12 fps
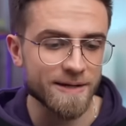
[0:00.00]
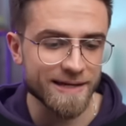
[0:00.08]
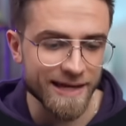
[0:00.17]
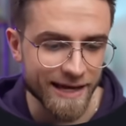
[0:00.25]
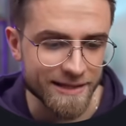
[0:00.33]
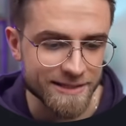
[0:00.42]

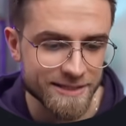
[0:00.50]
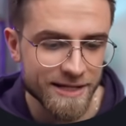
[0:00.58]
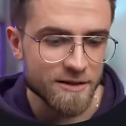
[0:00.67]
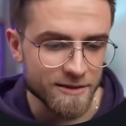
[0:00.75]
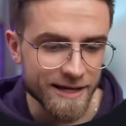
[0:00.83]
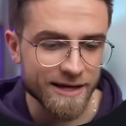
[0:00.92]
begins,
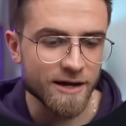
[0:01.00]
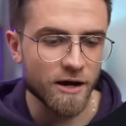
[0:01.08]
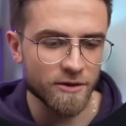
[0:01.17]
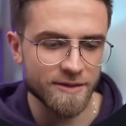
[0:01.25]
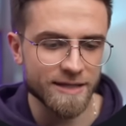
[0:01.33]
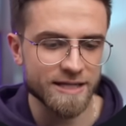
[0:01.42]
click
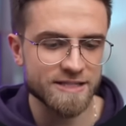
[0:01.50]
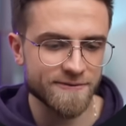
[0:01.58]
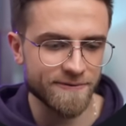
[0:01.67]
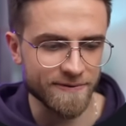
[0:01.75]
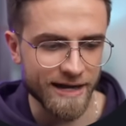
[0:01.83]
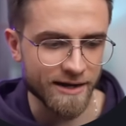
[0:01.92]
on this
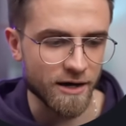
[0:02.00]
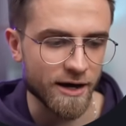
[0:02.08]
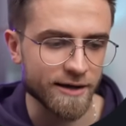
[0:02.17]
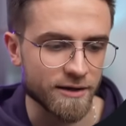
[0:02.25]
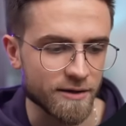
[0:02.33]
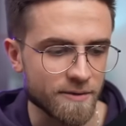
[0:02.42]
flag
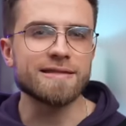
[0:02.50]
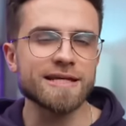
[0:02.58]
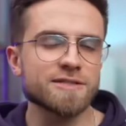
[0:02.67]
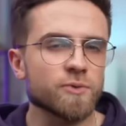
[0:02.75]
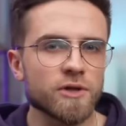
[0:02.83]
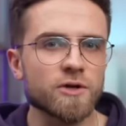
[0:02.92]
icon.
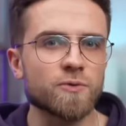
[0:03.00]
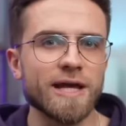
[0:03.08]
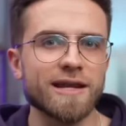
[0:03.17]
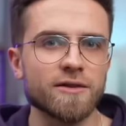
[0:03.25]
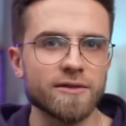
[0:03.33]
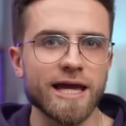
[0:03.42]
This will
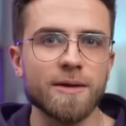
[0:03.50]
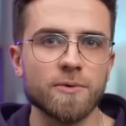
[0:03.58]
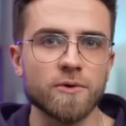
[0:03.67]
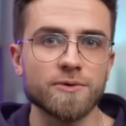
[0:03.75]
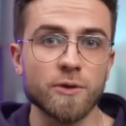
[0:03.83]
create a label